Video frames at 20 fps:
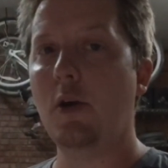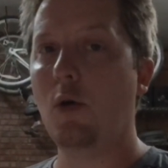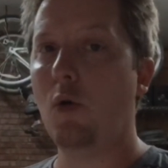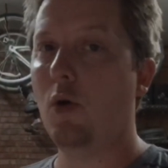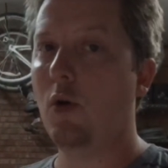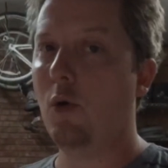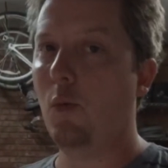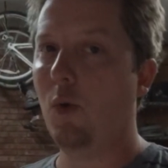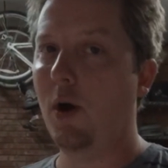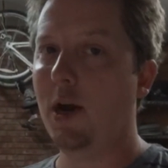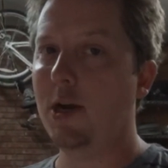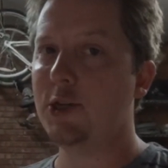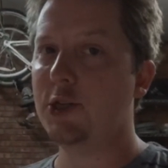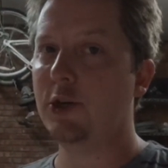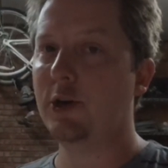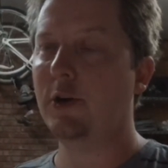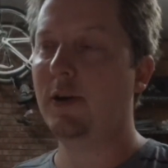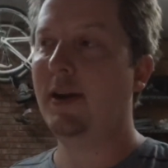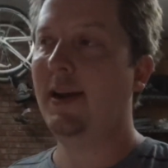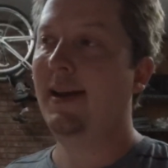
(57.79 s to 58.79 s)
or a
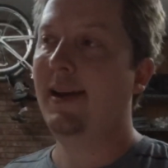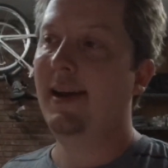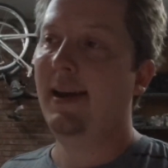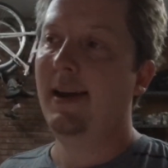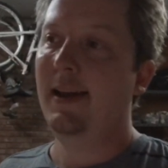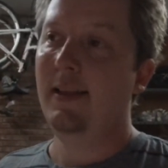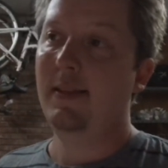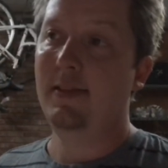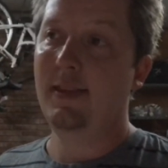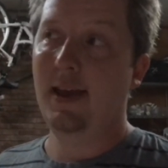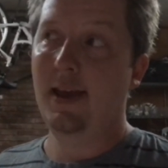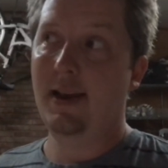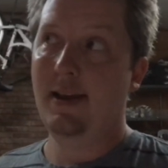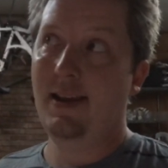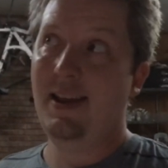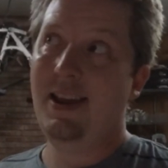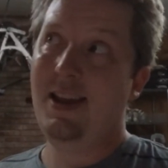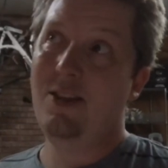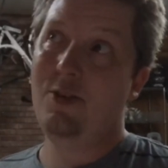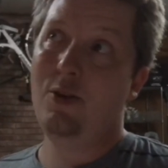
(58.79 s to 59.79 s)
washer that
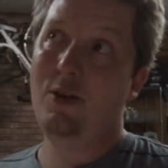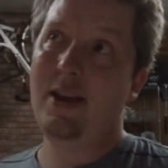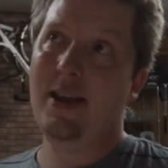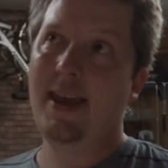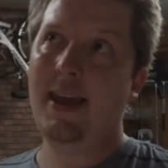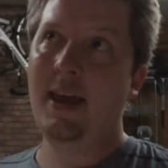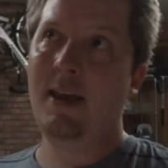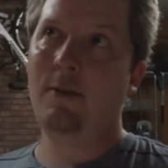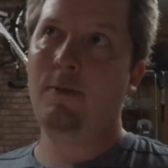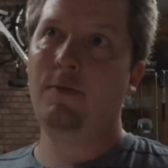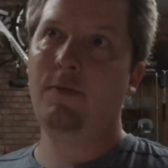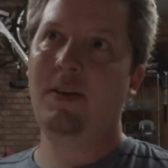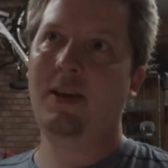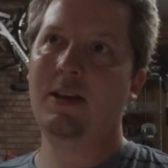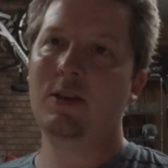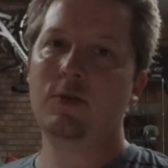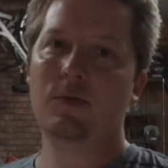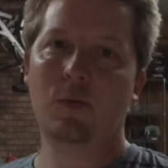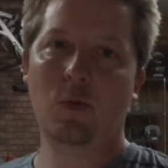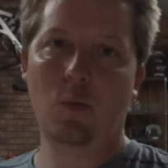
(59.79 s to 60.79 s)
either you can't fix for